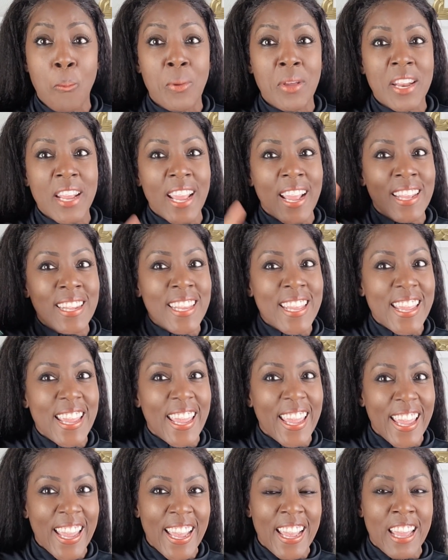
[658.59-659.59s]
but in the
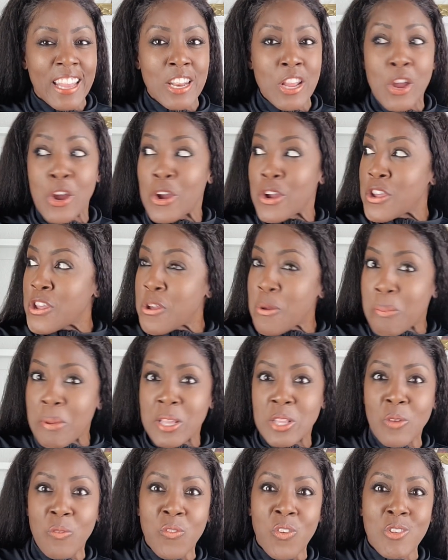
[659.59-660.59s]
end, you
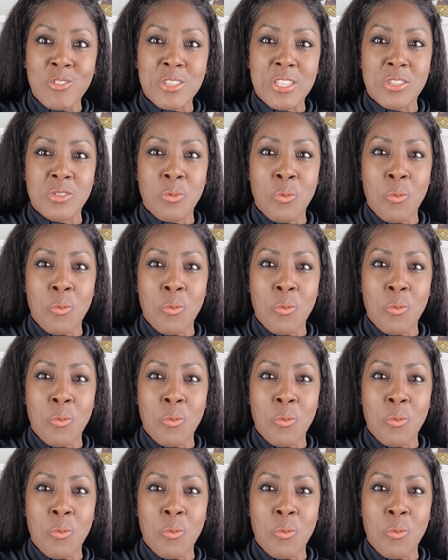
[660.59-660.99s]
be the first to